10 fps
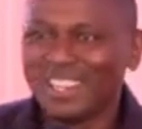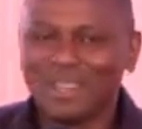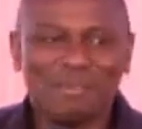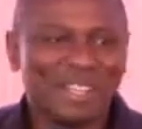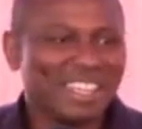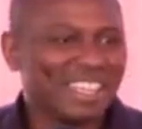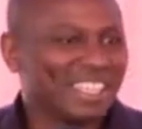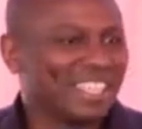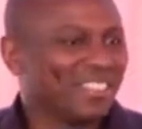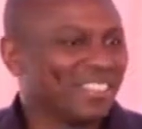being the
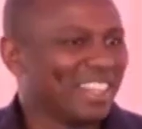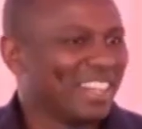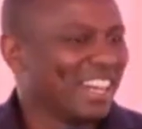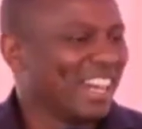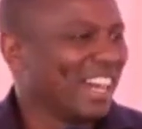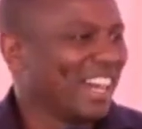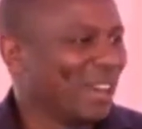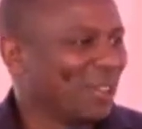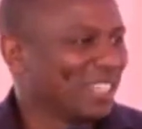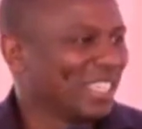leader of the
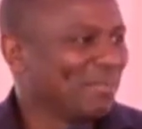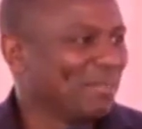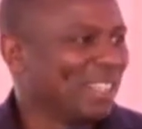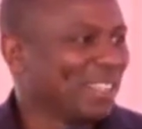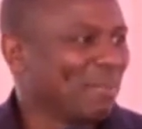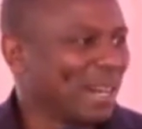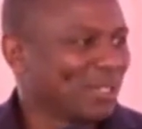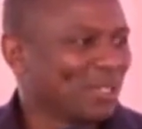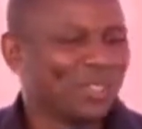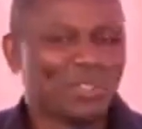House and being the
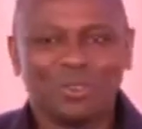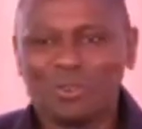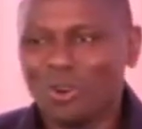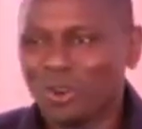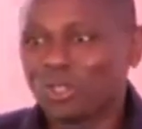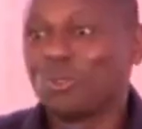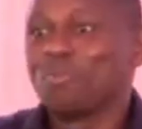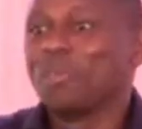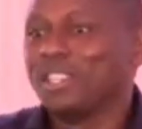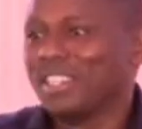person who ought to
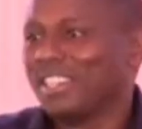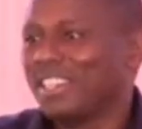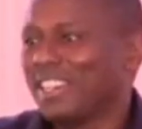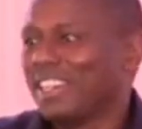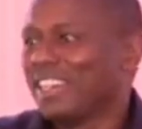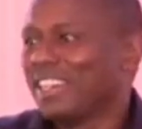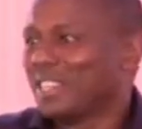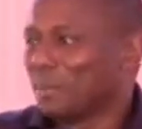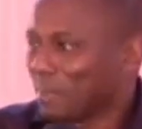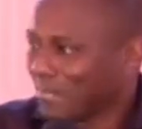be
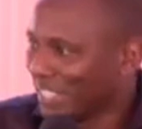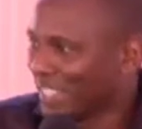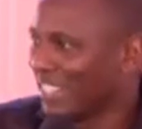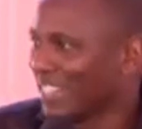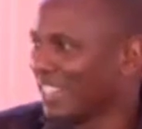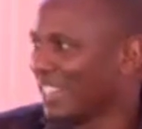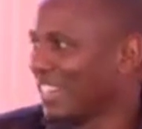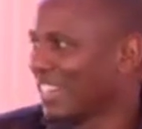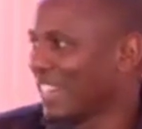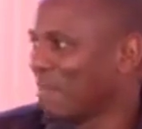representing
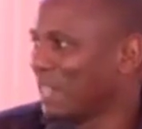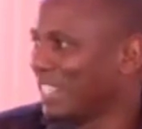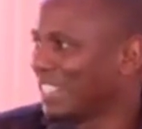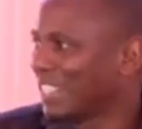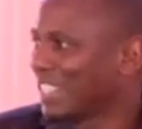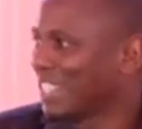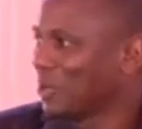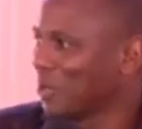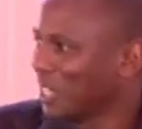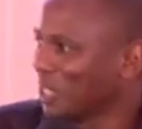the cabinet
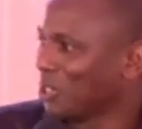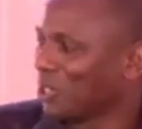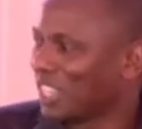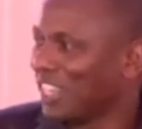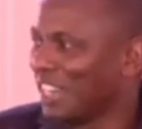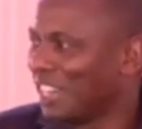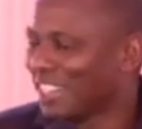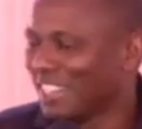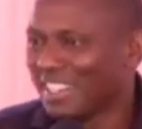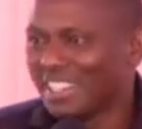secretary when he's not there.
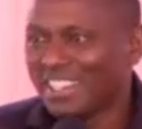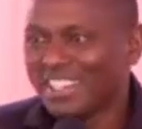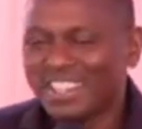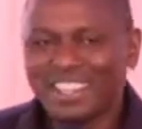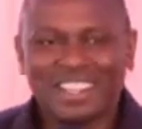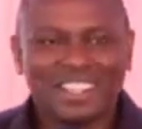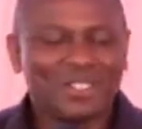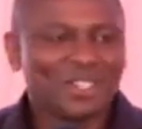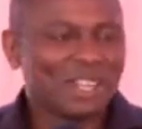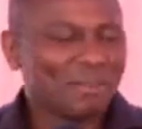
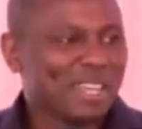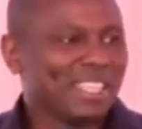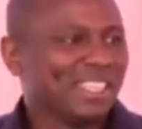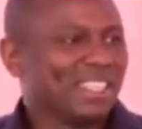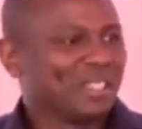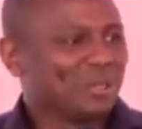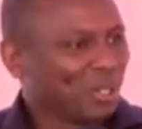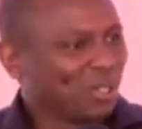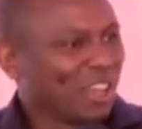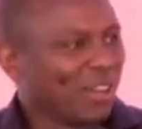And you can imagine the
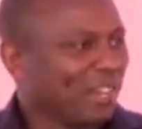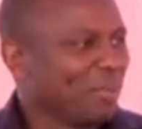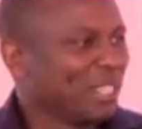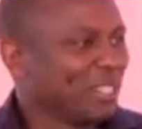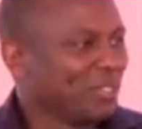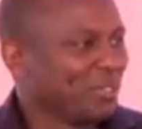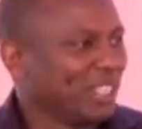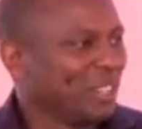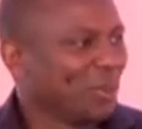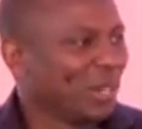situation I find myself
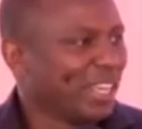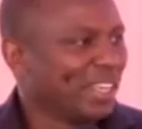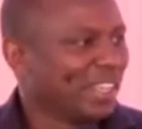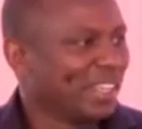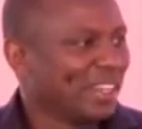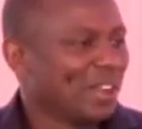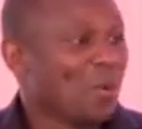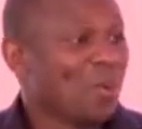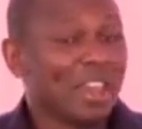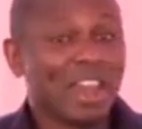in when
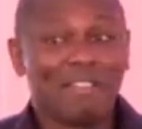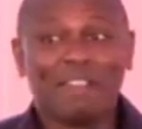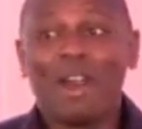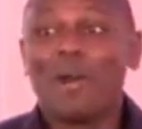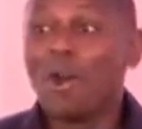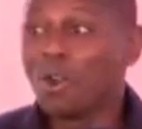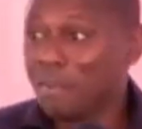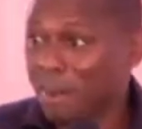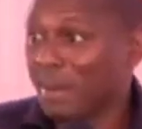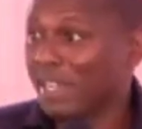we have our
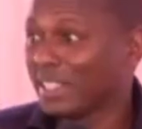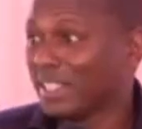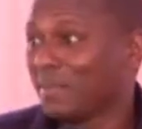own members